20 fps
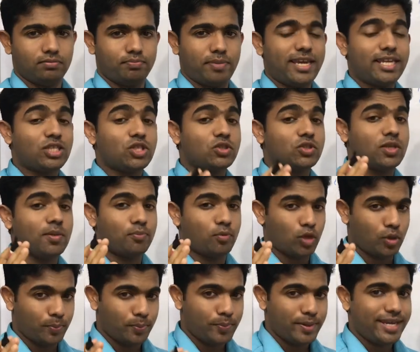Base of
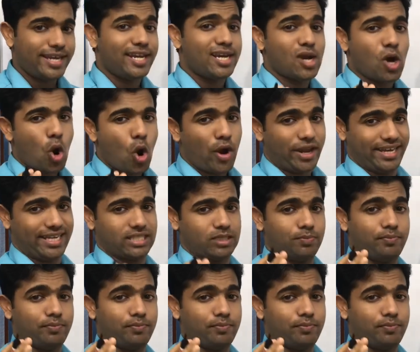support, BOS,